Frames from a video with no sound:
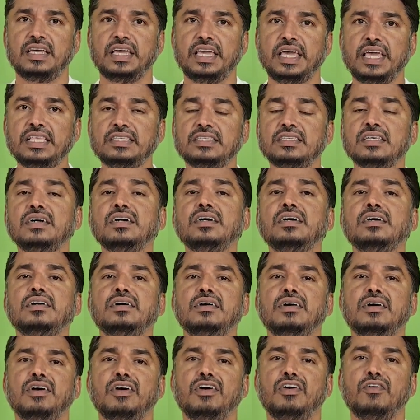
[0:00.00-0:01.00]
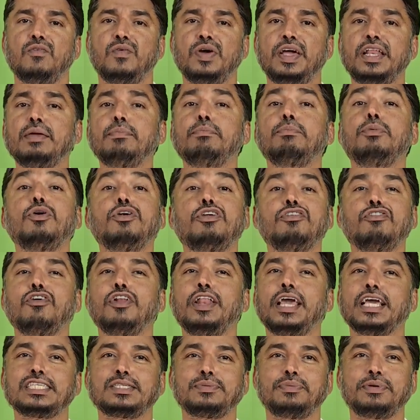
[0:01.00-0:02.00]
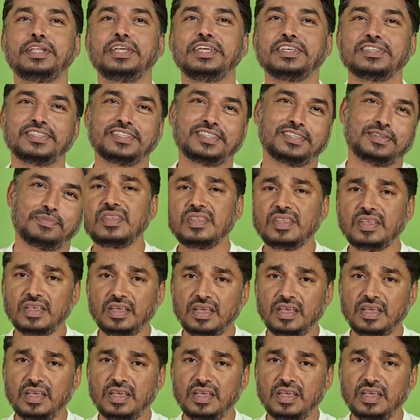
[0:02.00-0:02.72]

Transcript: is a very beautiful experience.